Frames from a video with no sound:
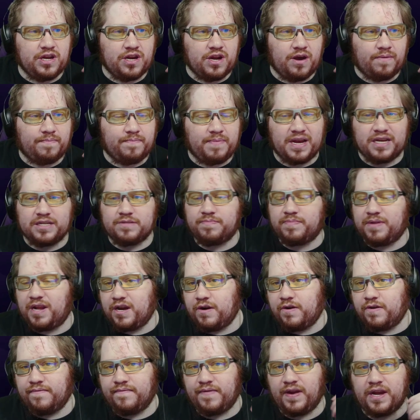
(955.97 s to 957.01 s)
best
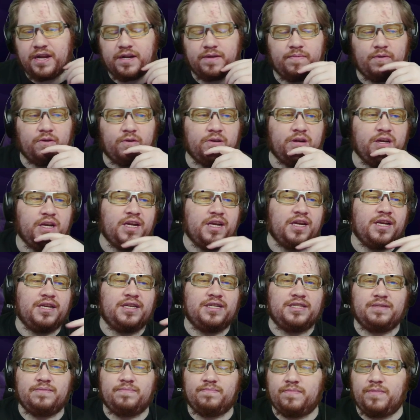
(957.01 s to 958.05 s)
player available.
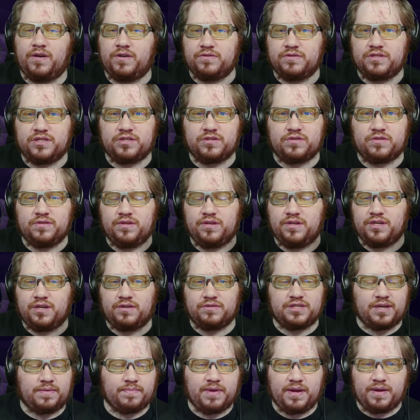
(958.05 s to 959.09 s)
Most,
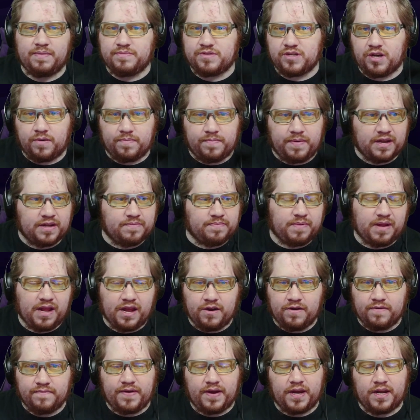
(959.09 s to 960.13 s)
some teams go best
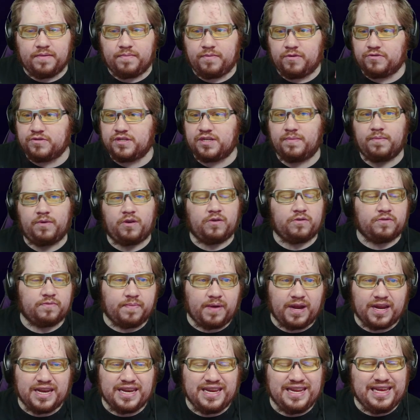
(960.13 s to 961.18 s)
player available. Some goes
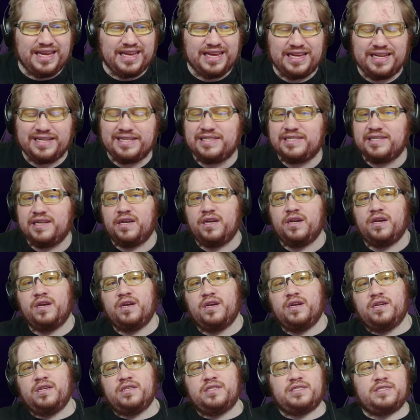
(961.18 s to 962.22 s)
by needs.
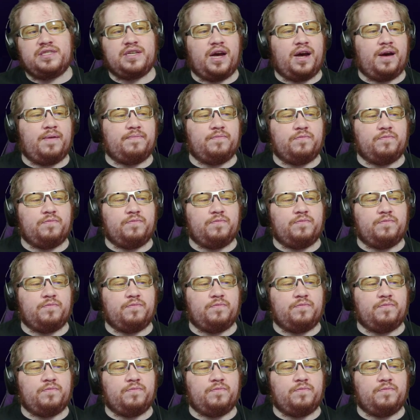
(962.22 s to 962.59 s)
Some